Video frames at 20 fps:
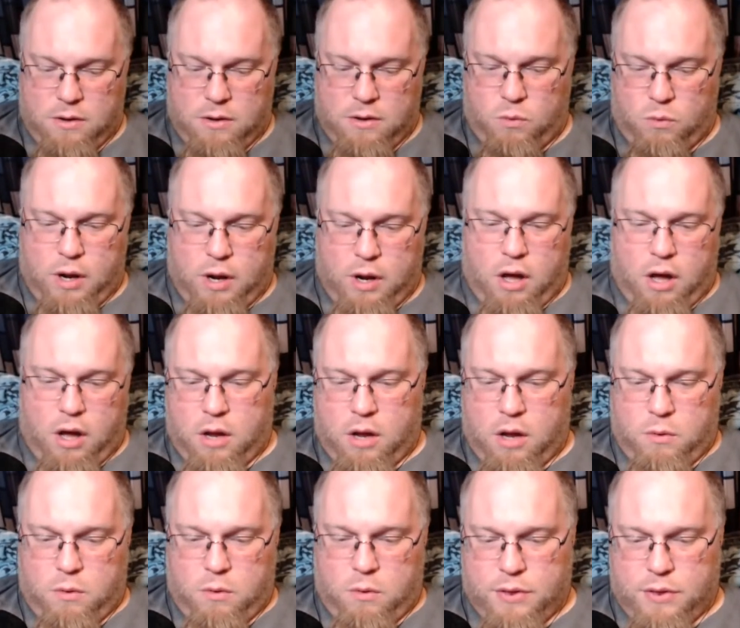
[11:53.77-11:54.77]
Went on
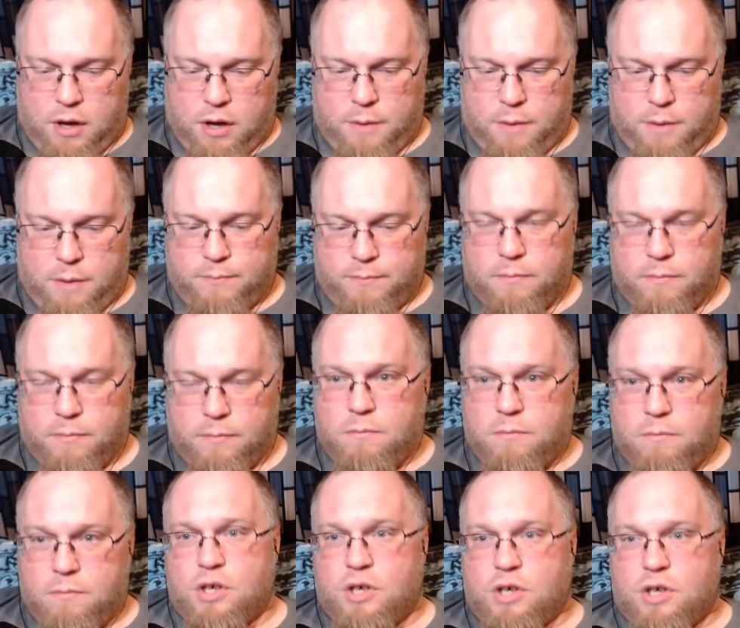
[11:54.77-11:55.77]
with
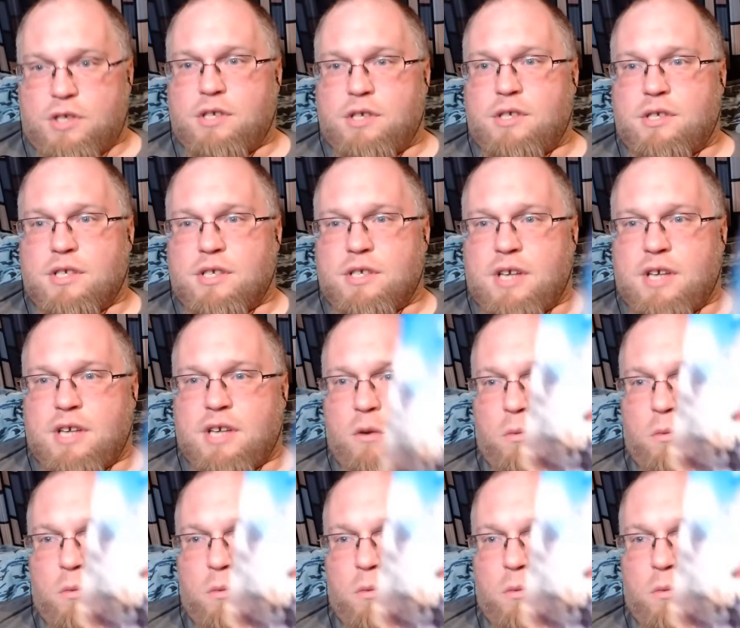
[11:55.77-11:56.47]
Justice Society